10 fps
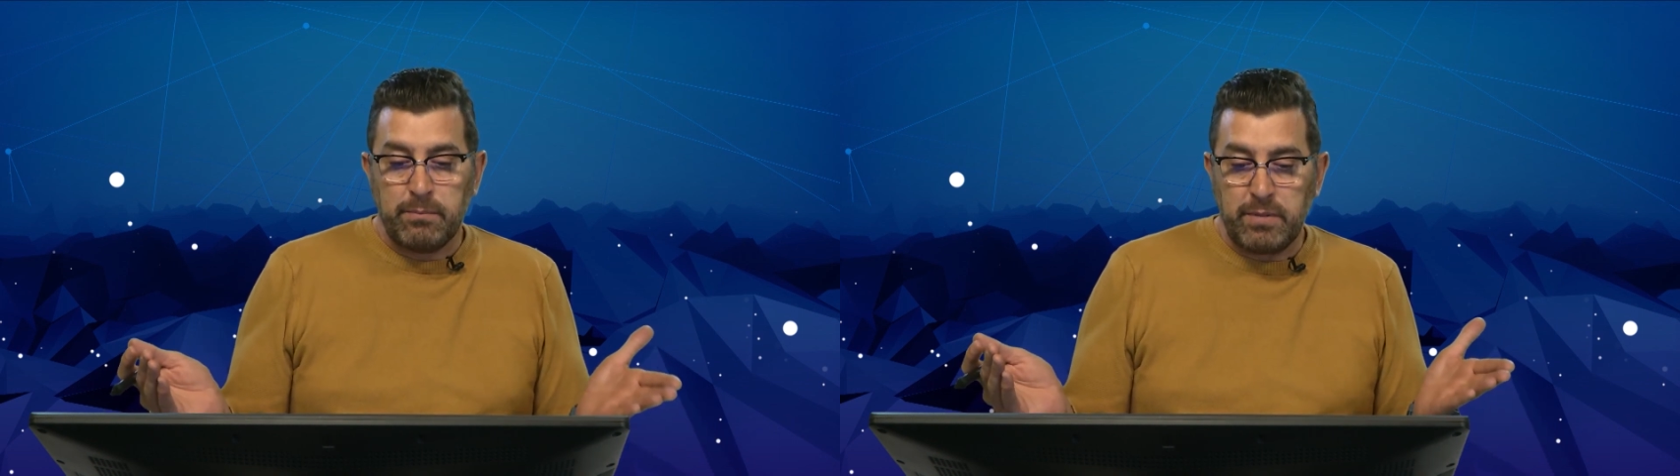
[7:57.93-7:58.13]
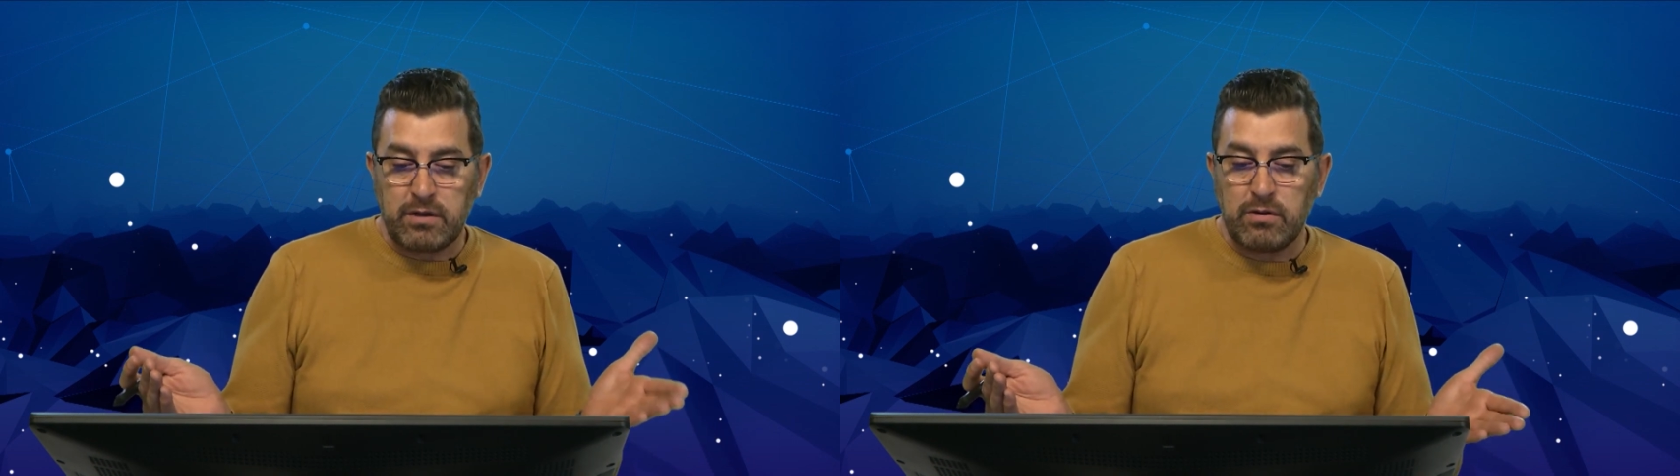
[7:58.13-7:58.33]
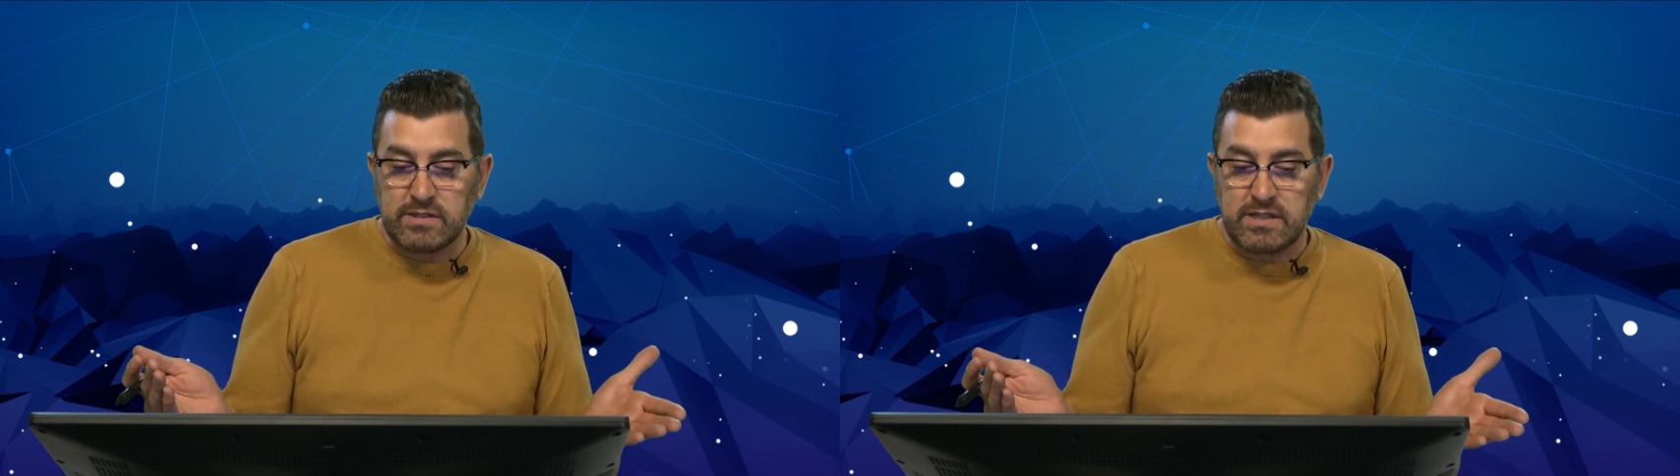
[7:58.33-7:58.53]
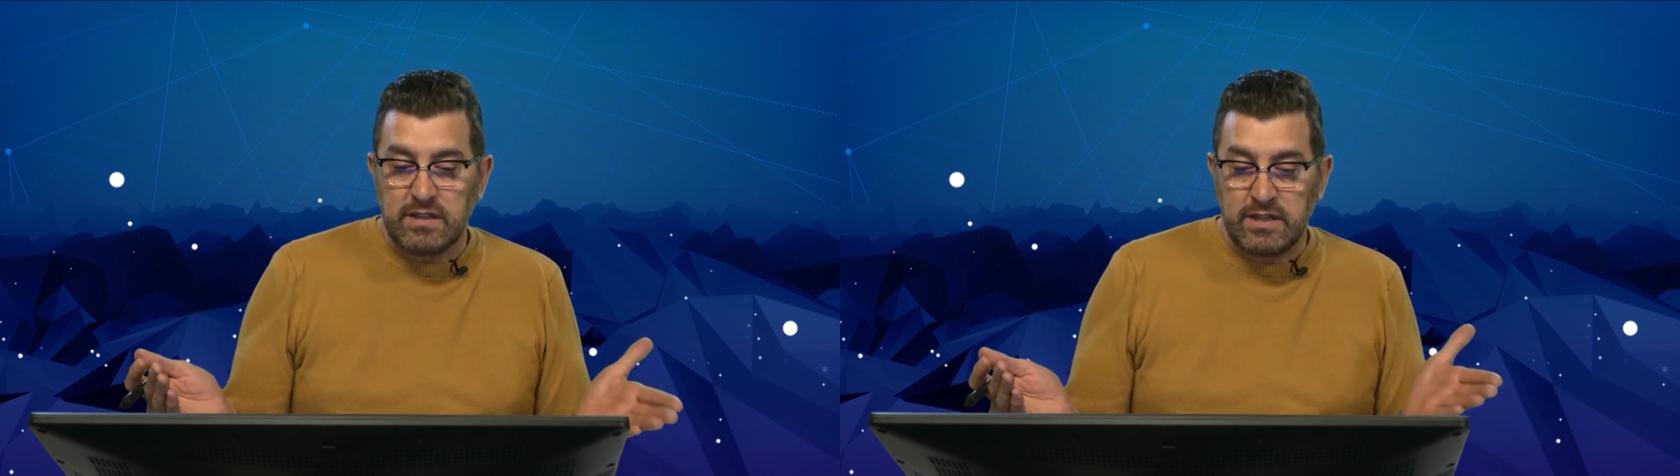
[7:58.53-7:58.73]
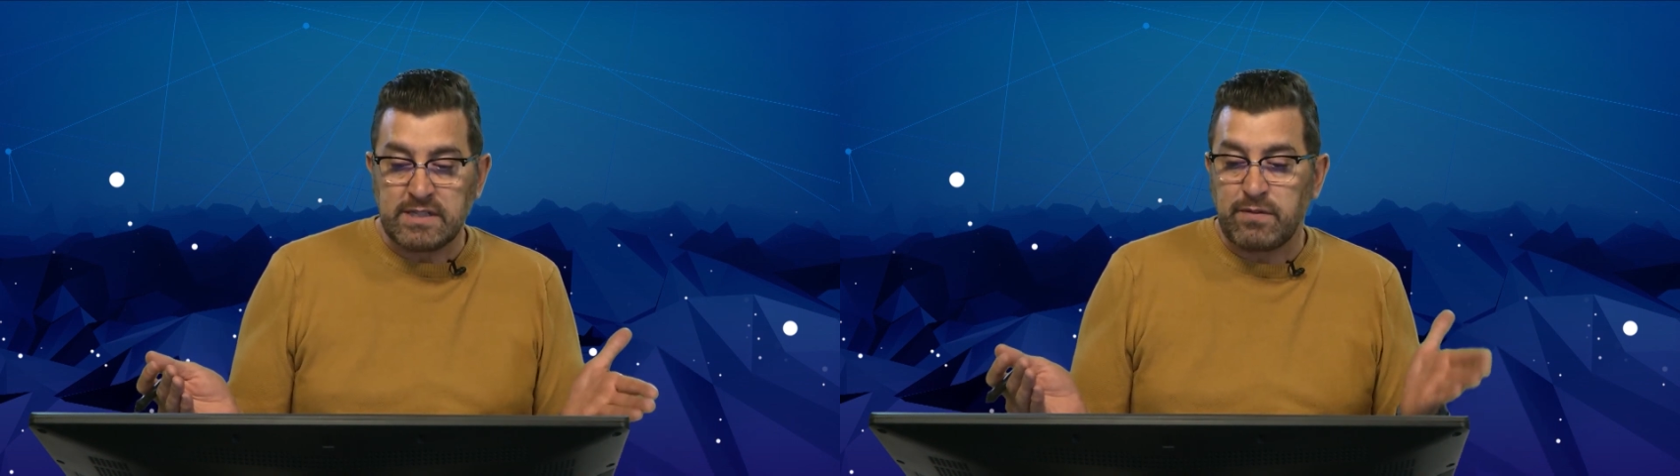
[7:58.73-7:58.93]
because
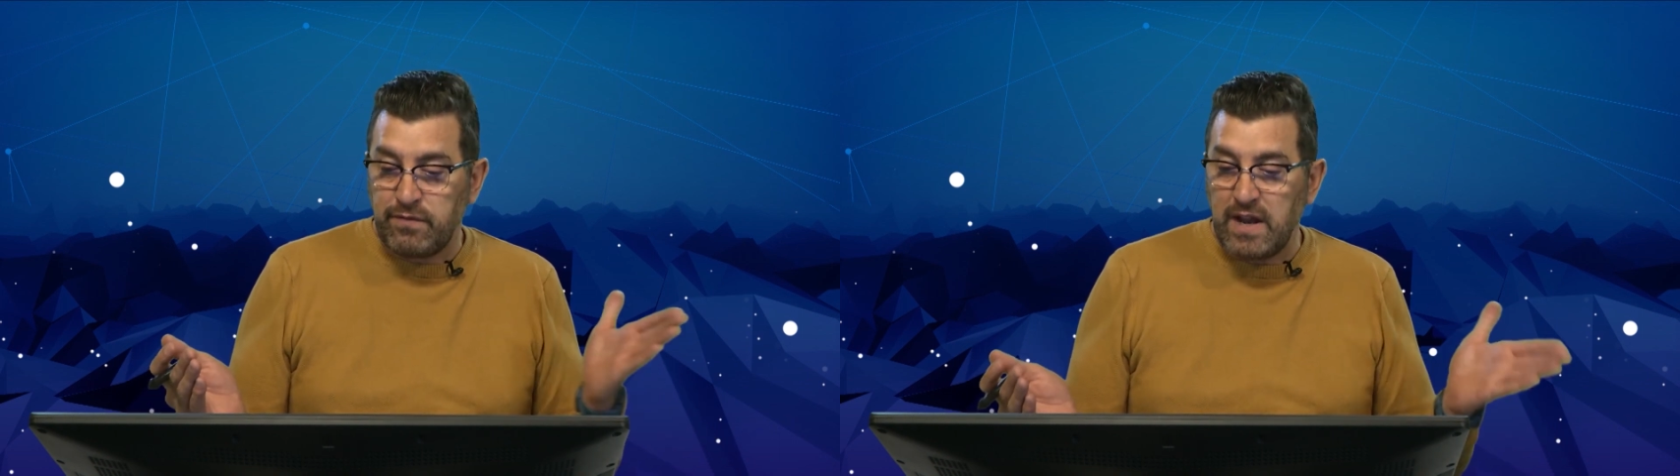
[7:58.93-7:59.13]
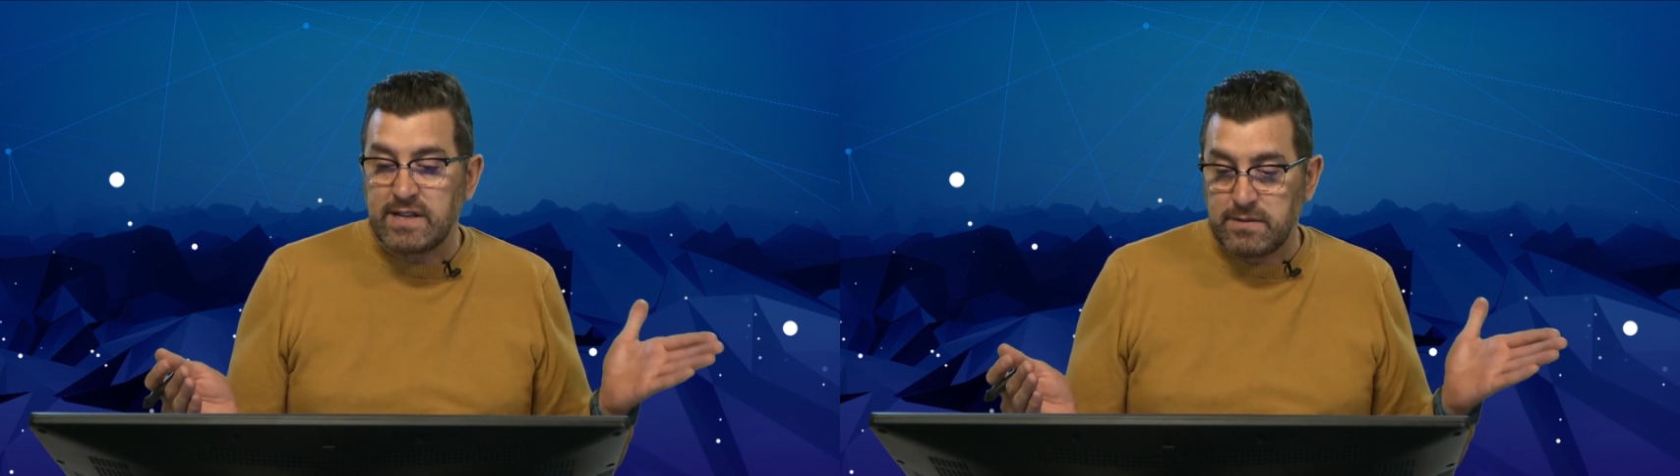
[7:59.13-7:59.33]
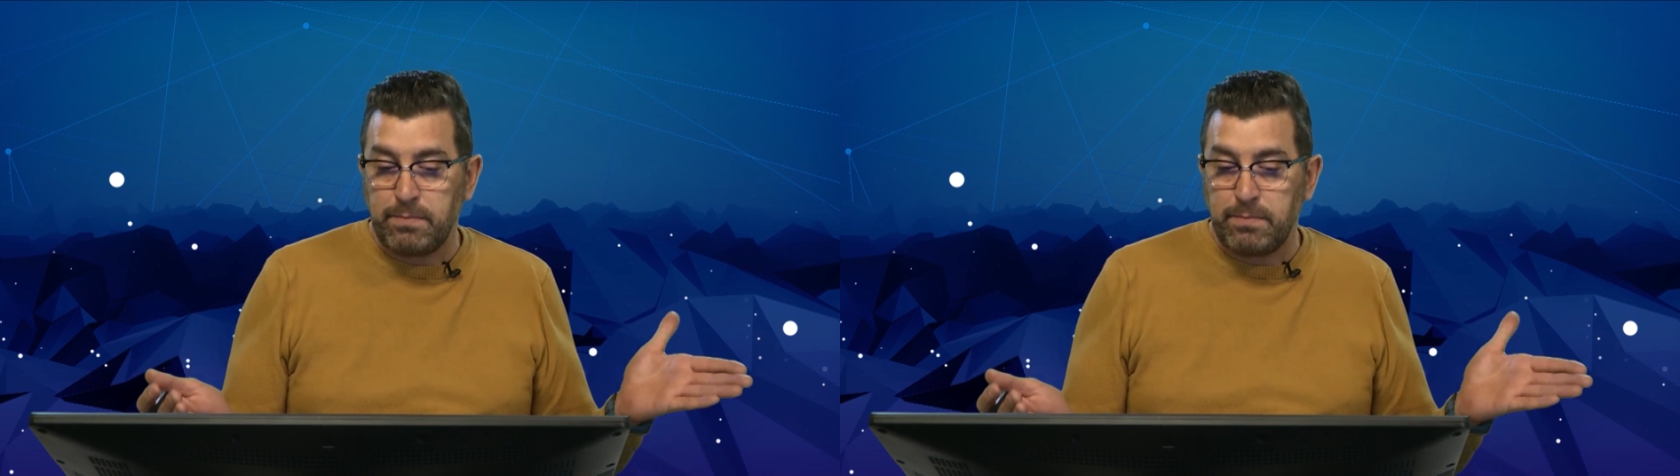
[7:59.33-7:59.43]
this flat